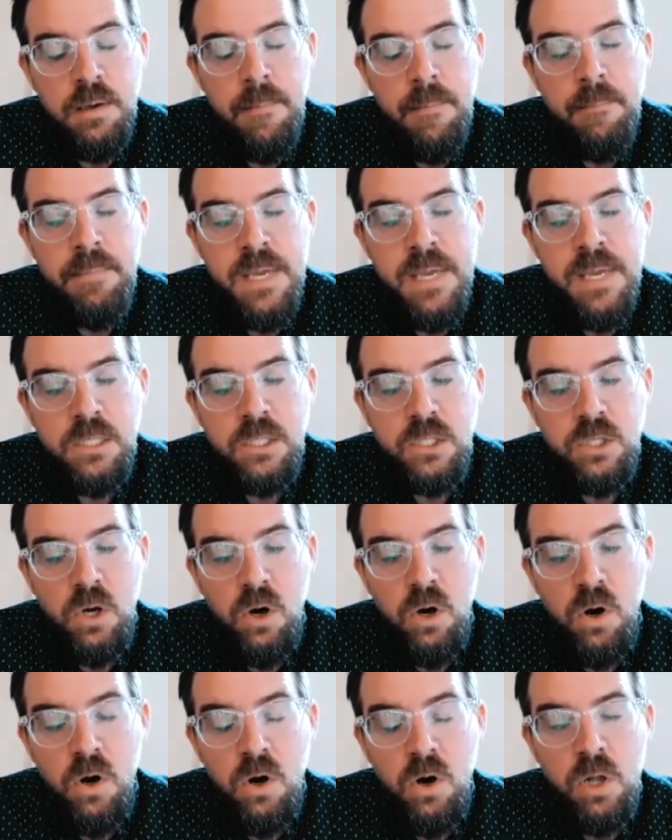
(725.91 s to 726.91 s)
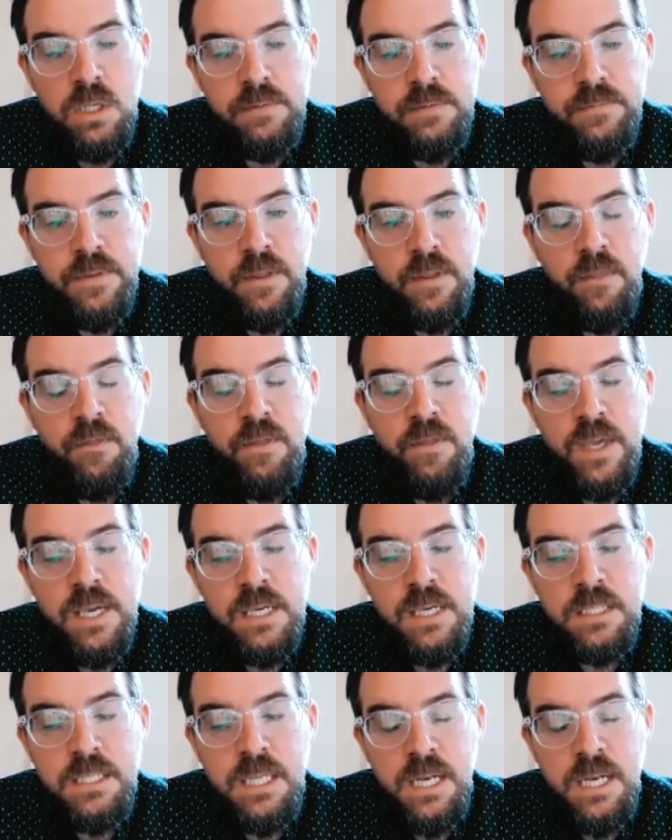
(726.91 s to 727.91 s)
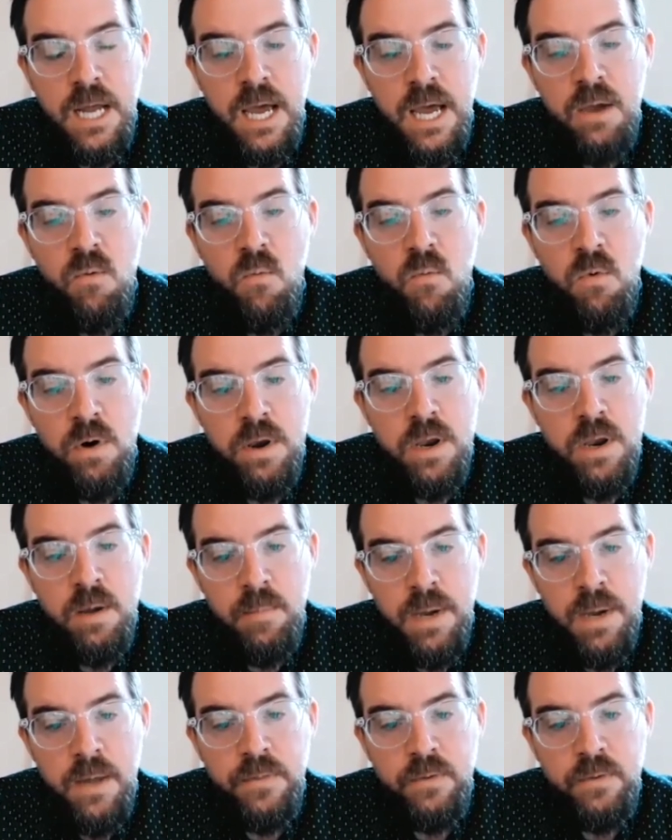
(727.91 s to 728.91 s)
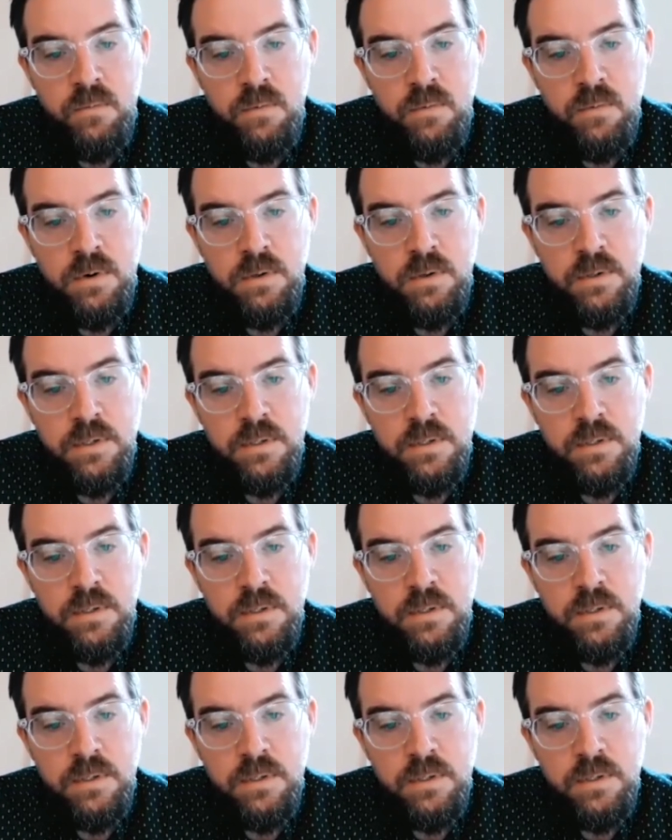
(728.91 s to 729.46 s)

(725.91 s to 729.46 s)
meets all of the things that I want about the world.